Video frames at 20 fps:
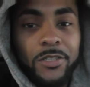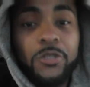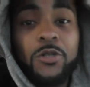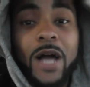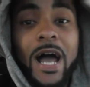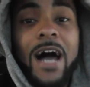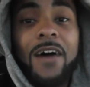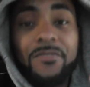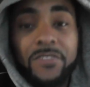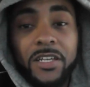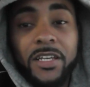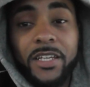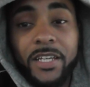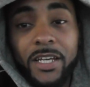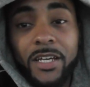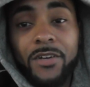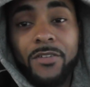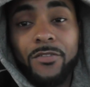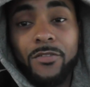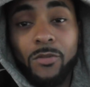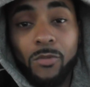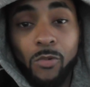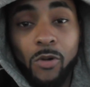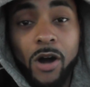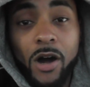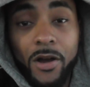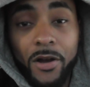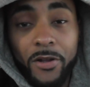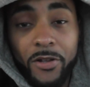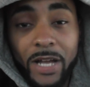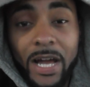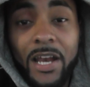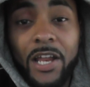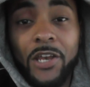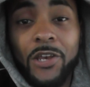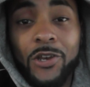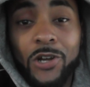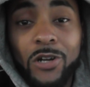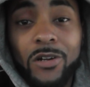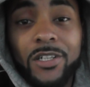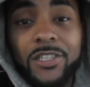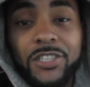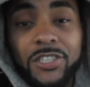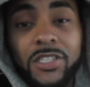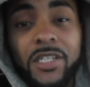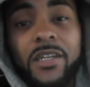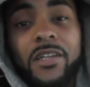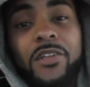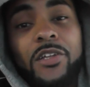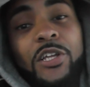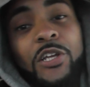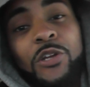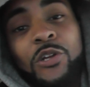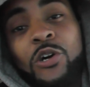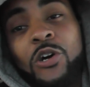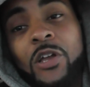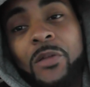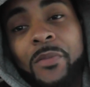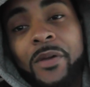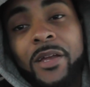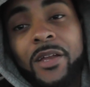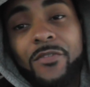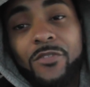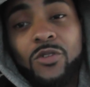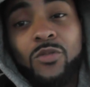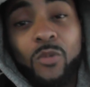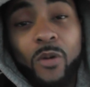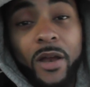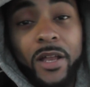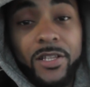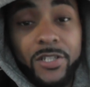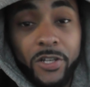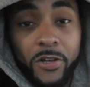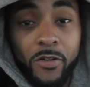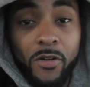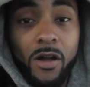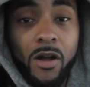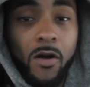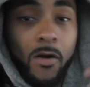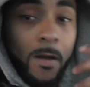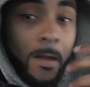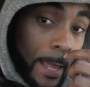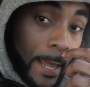You have to give water. You got to nourish it, you know what I mean, if you want it to grow.